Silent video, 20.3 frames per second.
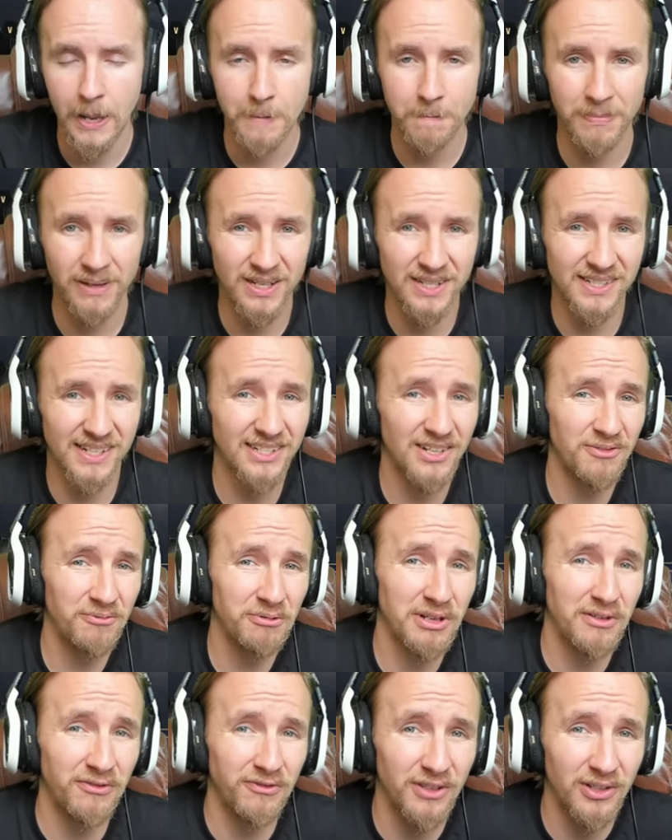because I don't
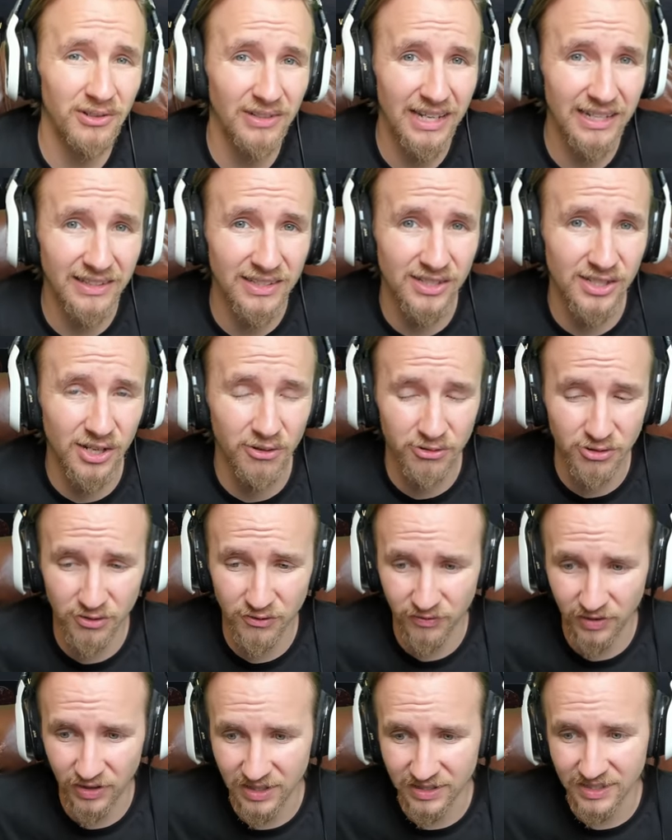really feel like the turret
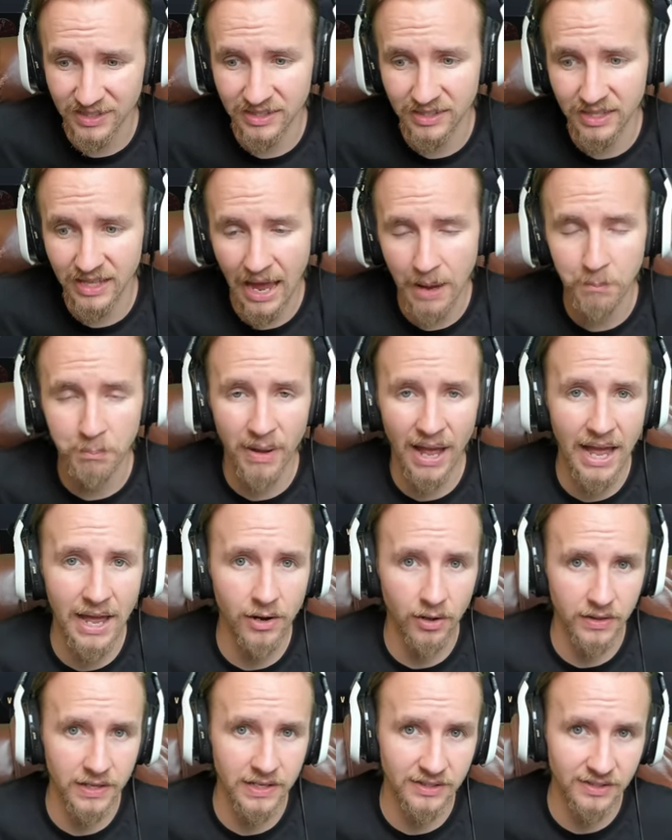traverse is that bad
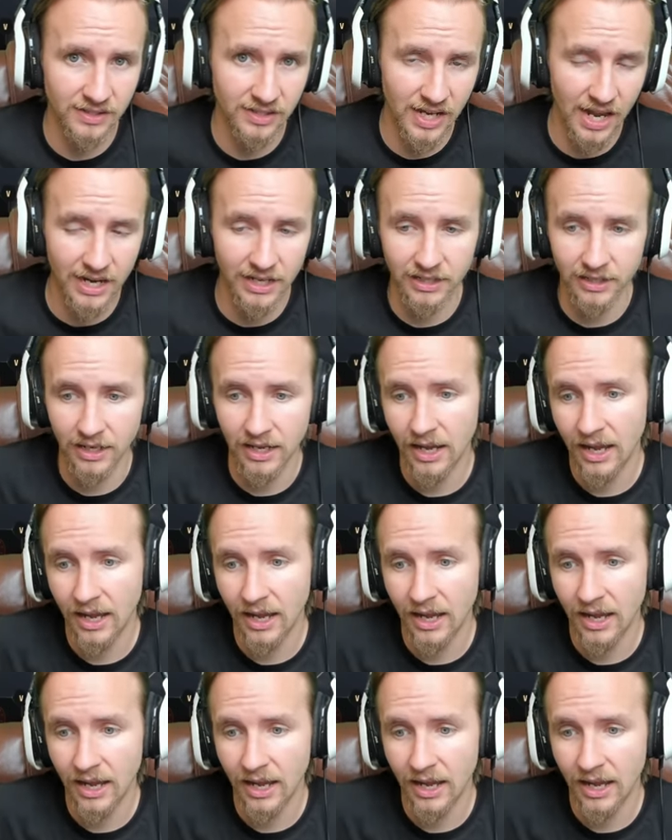on this tank.